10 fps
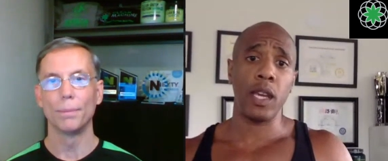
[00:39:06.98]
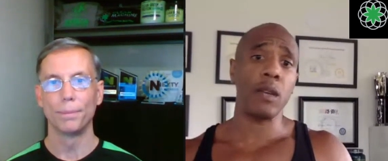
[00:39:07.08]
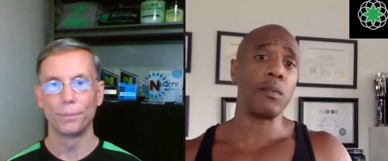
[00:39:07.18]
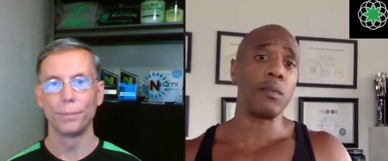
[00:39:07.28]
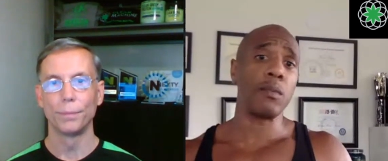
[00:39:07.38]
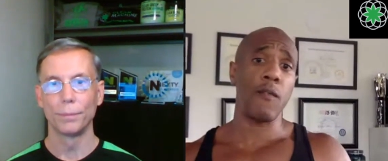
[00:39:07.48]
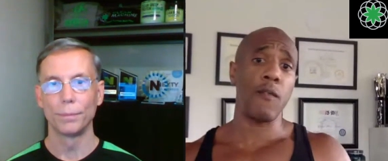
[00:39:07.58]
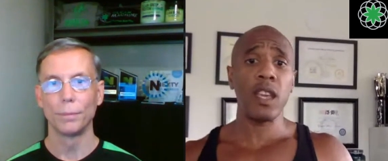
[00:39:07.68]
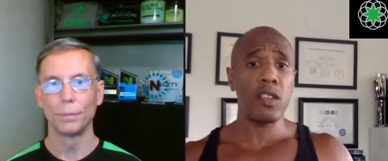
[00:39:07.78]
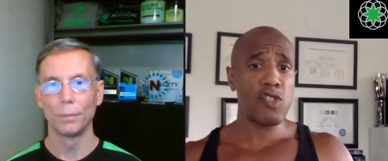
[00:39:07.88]
Speaker 1: it comes to your
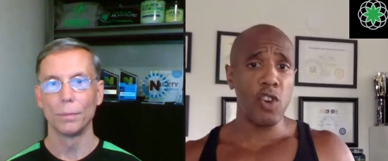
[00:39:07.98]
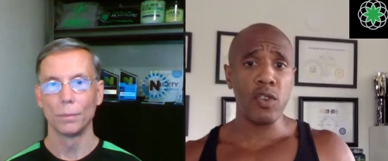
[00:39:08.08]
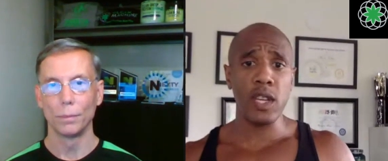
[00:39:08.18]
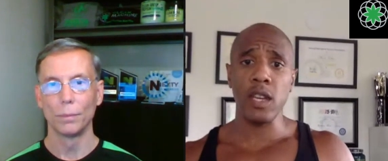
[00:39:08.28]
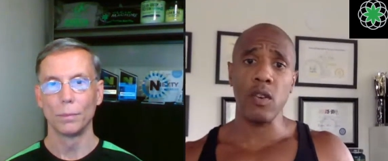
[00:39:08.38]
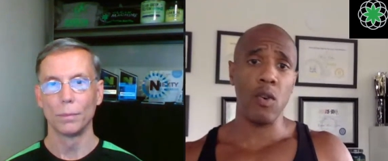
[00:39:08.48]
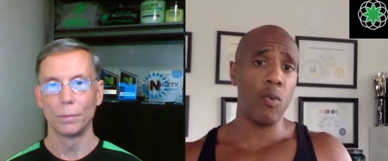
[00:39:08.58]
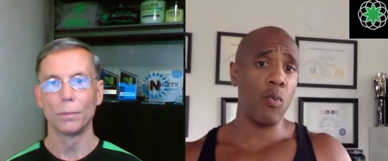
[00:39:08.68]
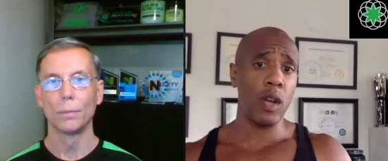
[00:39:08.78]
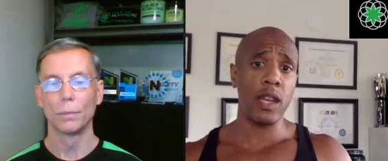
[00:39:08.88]
vegan journey
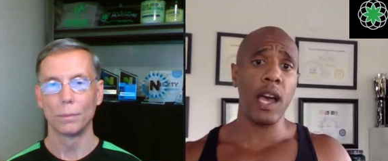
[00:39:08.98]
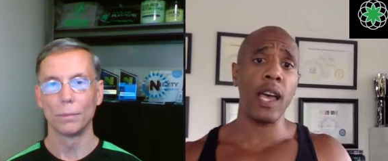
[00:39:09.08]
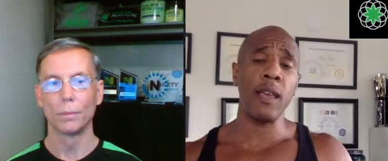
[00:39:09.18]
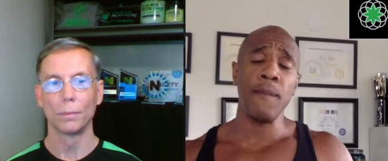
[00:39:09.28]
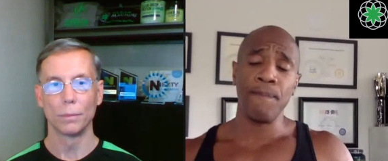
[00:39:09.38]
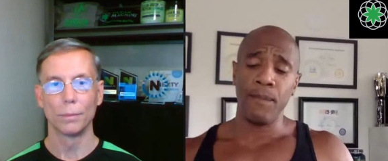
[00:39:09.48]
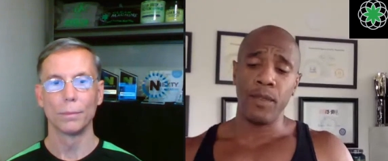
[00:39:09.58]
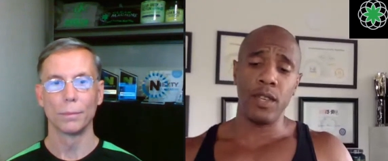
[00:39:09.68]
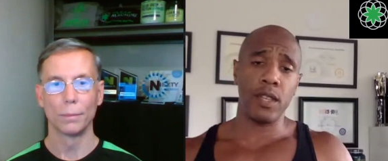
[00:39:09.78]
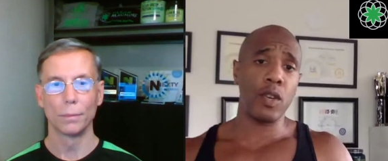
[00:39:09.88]
or whatnot,
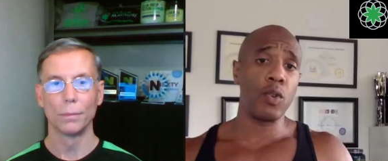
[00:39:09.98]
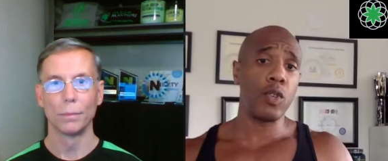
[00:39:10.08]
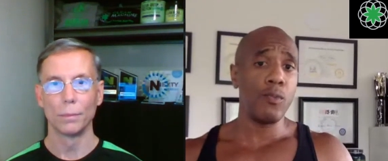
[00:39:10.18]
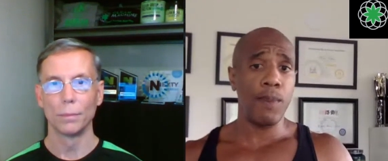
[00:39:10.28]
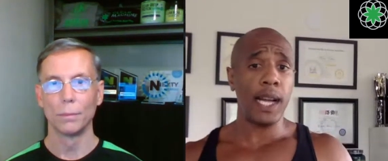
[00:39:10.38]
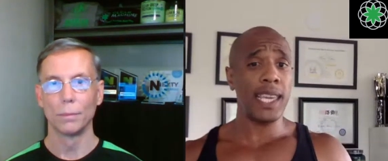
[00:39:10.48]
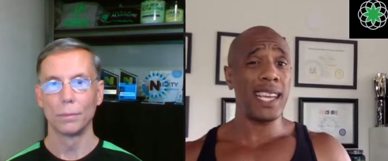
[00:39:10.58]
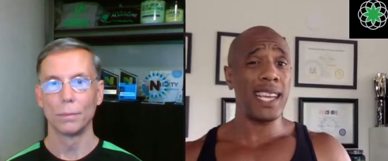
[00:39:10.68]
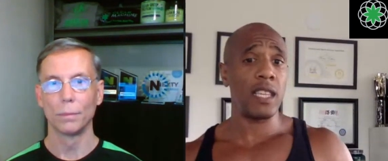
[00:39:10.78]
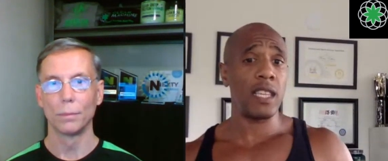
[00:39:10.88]
just go to
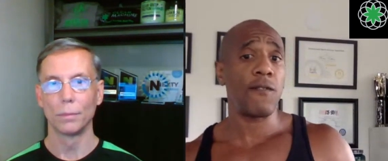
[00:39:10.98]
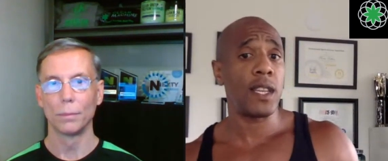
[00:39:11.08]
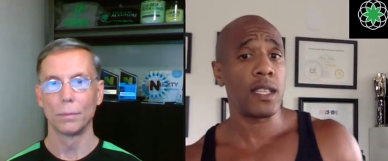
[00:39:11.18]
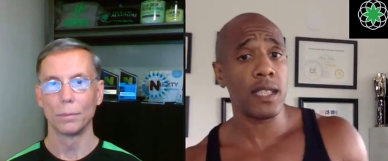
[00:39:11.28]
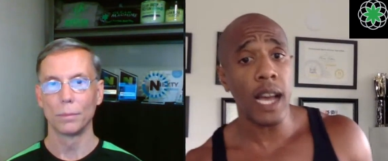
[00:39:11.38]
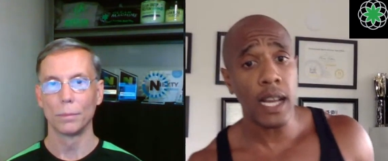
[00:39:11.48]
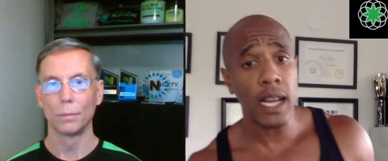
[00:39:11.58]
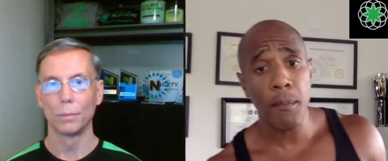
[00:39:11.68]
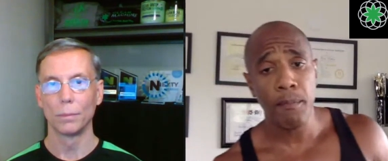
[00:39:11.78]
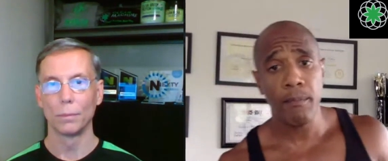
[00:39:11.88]

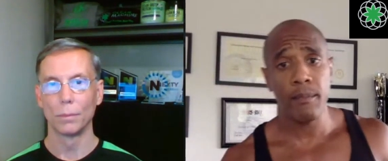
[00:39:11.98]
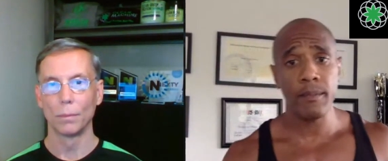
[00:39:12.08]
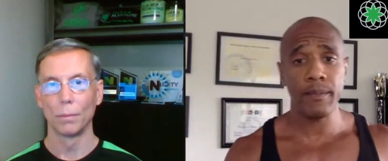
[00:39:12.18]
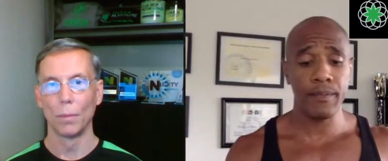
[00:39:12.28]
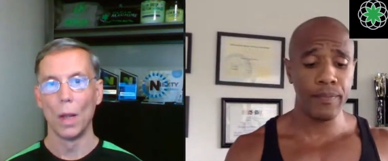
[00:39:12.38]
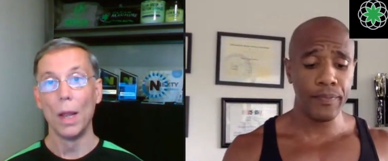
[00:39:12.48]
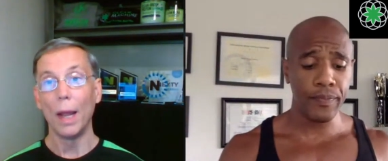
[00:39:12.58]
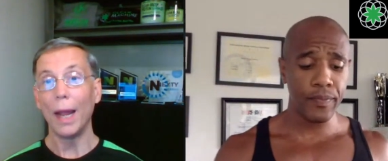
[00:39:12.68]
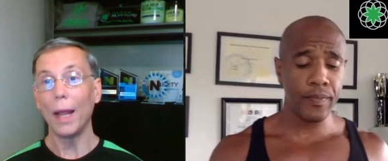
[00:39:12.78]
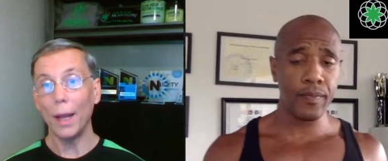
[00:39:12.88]
bodyhdfitness.com.
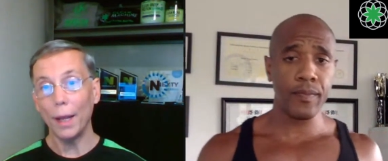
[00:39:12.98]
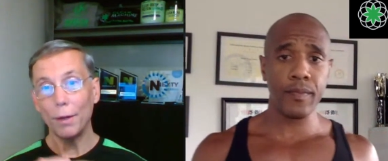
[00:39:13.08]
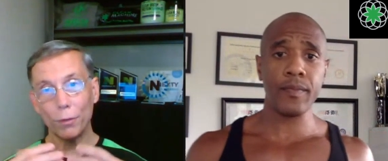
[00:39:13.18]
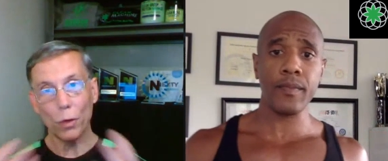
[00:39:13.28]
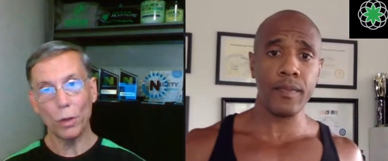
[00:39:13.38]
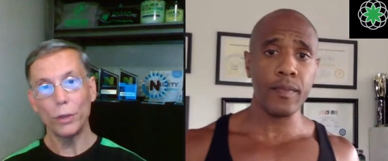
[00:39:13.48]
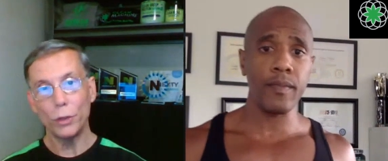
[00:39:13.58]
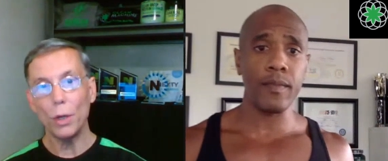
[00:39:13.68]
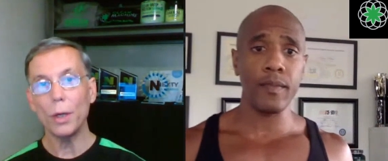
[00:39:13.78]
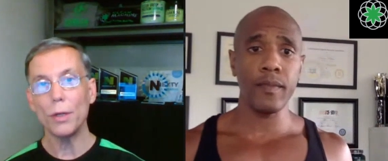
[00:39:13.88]
Speaker 2: And of
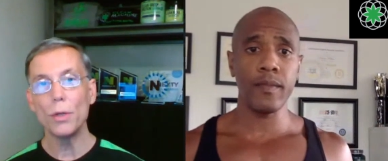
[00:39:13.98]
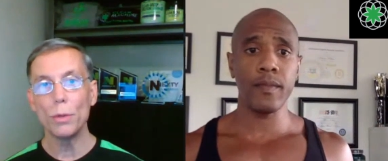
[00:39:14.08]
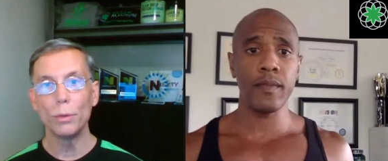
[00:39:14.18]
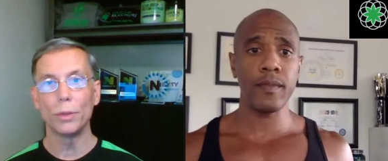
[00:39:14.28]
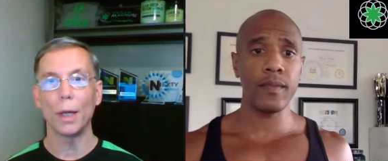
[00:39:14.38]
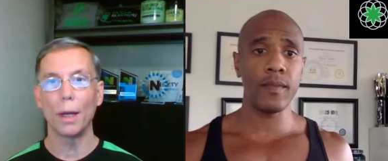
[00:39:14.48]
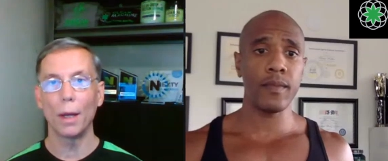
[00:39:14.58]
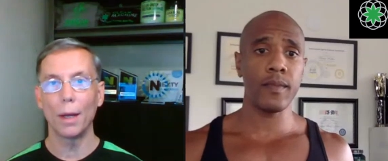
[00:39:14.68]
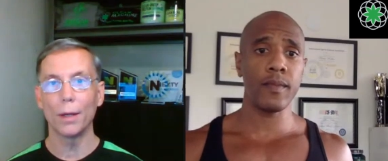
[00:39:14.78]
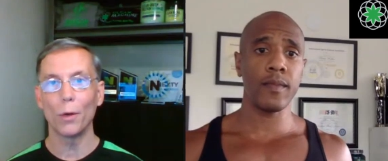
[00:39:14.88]
course, you can use
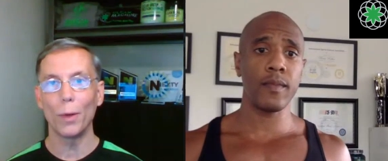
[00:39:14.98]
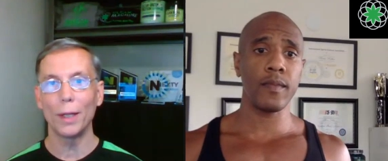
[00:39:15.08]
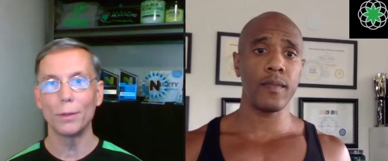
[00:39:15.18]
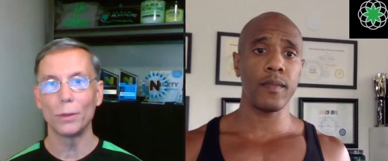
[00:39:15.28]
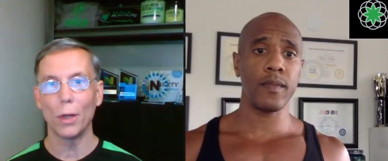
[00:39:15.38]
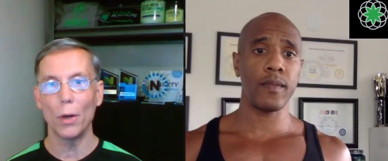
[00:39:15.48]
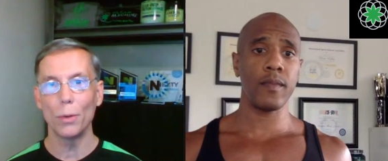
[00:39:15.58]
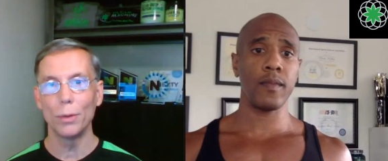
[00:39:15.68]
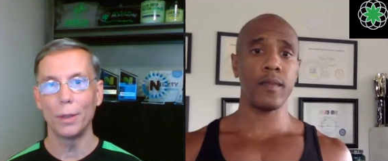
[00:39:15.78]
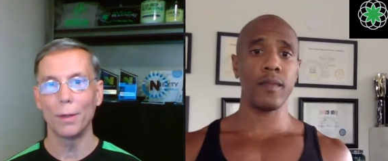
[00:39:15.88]
uh, Korin's
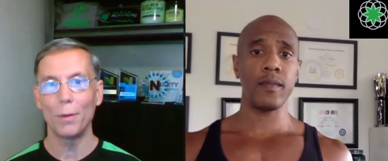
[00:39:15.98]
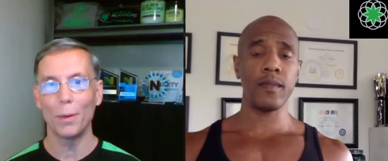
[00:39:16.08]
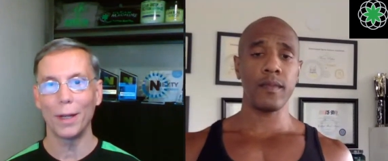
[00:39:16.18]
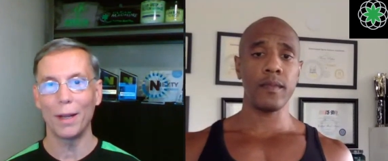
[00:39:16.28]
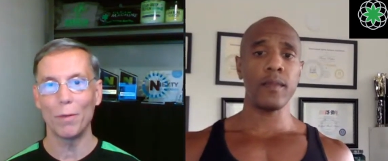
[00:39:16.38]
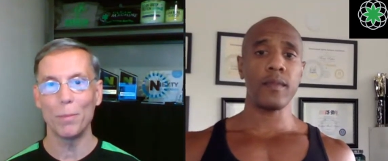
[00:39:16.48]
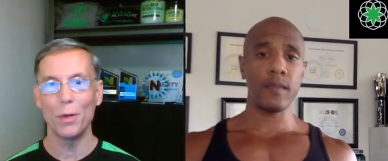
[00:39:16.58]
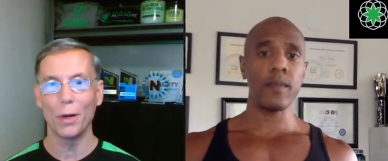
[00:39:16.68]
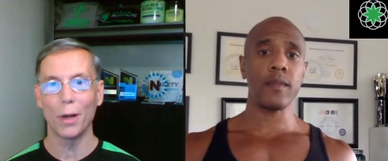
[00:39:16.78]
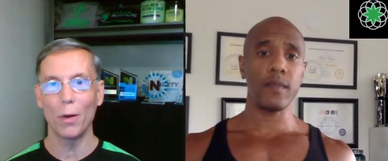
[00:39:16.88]
code if you want to give
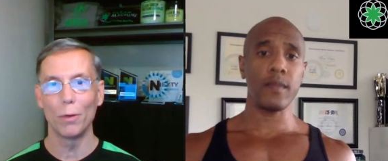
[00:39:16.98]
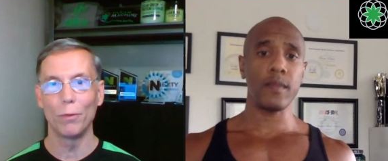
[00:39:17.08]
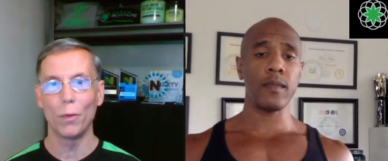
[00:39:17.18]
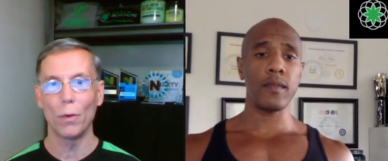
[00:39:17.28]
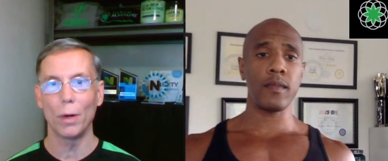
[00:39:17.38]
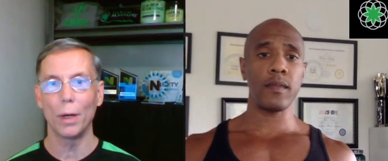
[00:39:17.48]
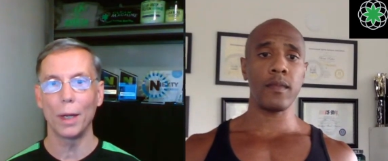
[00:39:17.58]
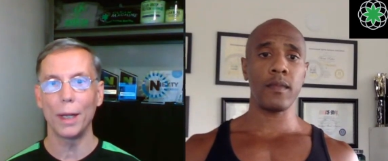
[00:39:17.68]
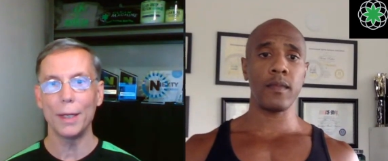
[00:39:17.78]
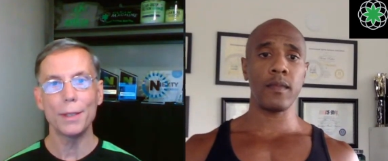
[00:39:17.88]
him your code
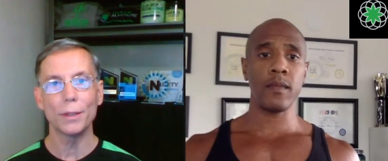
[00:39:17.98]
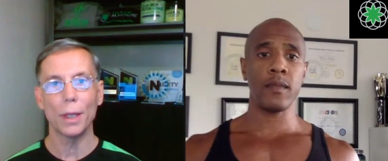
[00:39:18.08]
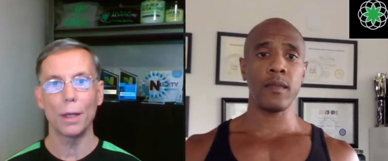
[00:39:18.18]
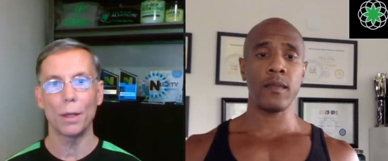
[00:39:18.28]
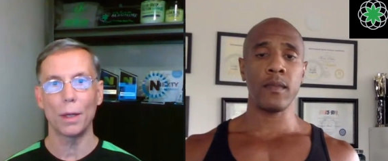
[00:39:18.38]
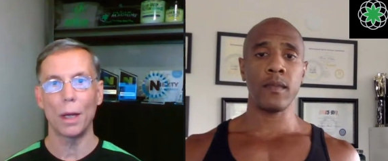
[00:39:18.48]
for any discount